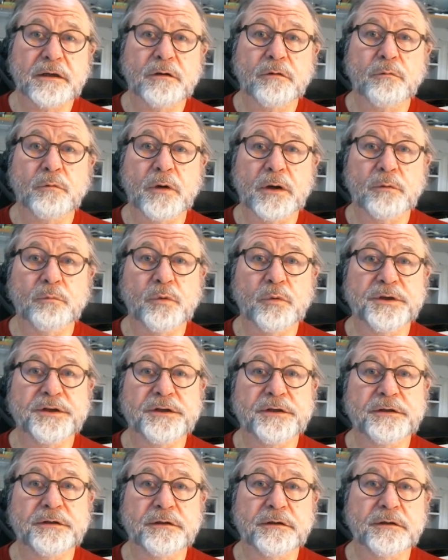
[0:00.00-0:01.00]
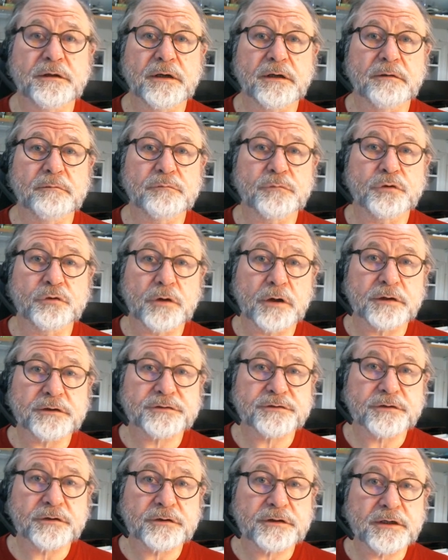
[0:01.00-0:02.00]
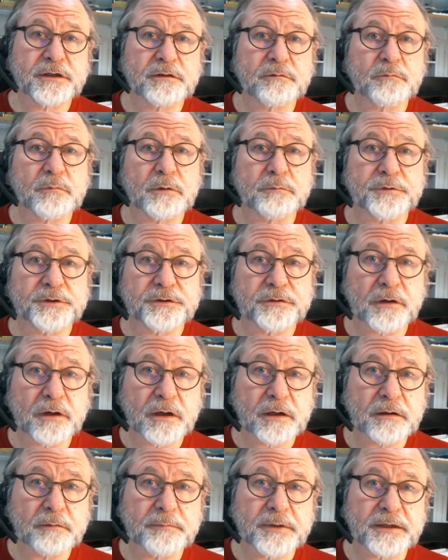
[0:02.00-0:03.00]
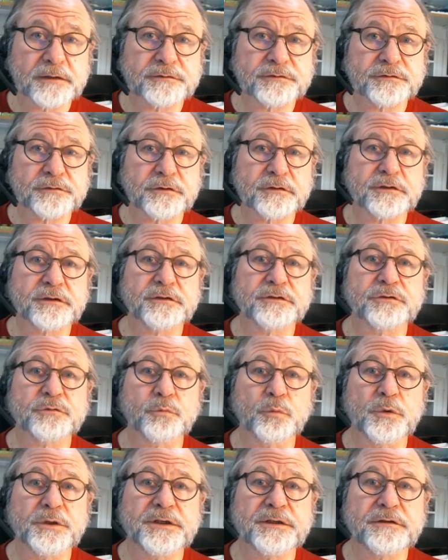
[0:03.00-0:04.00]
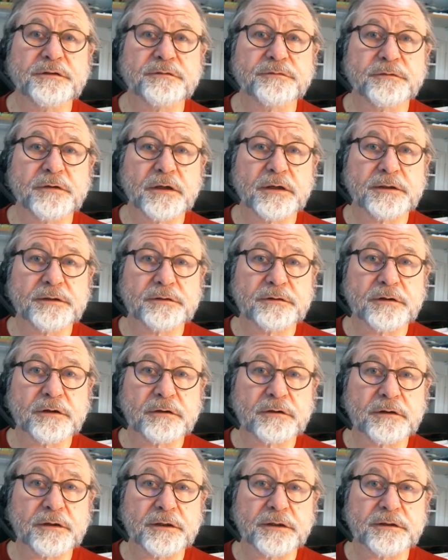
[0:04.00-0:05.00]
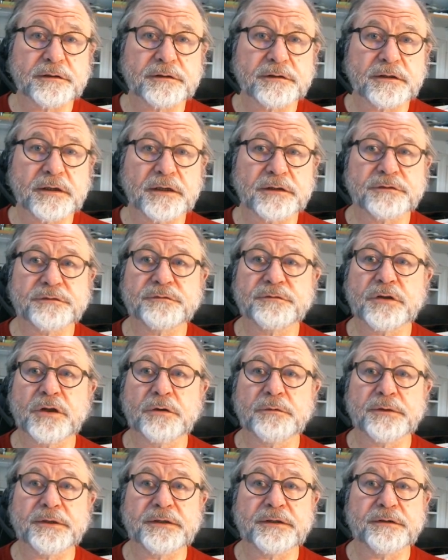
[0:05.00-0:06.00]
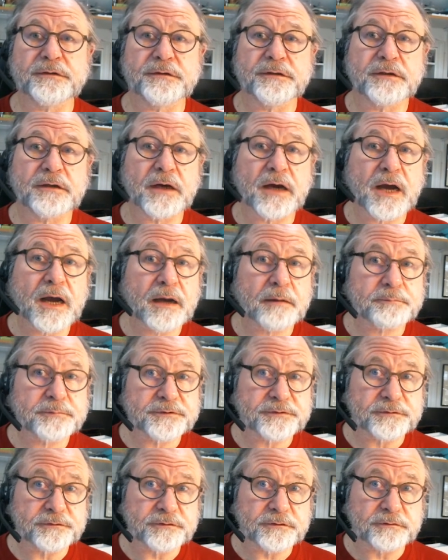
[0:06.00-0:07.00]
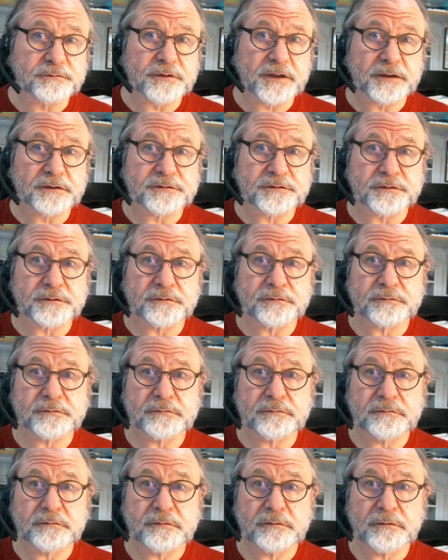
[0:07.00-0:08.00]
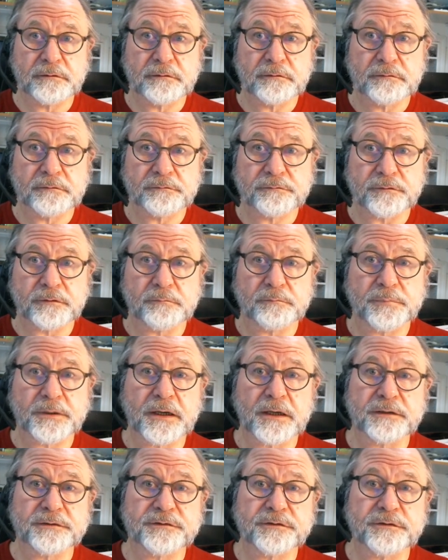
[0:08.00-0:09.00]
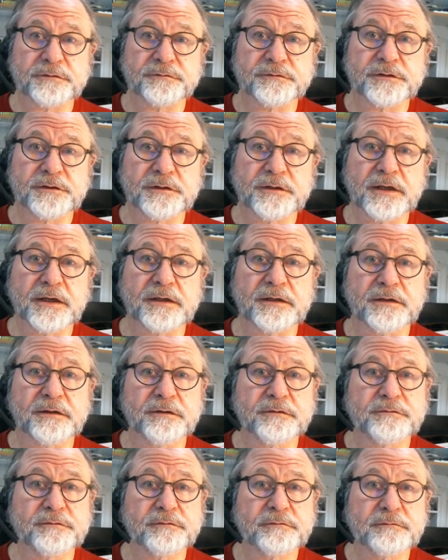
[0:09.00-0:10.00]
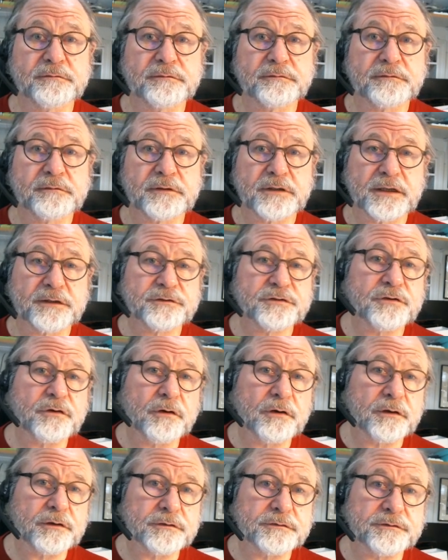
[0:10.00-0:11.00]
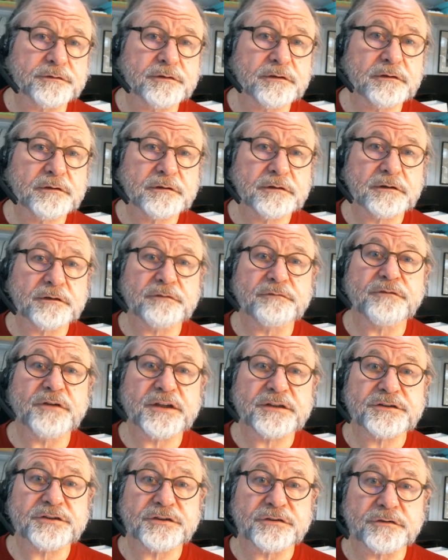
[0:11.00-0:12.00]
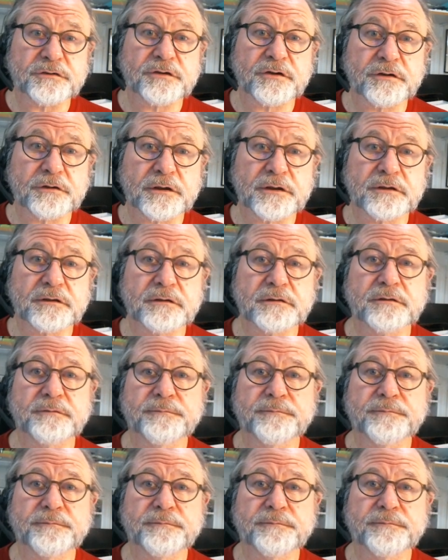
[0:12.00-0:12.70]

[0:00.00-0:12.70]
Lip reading: when we draw a circuit and when we talk about circuits, we define current as flowing in the opposite direction from positive to negative. That's called conventional current.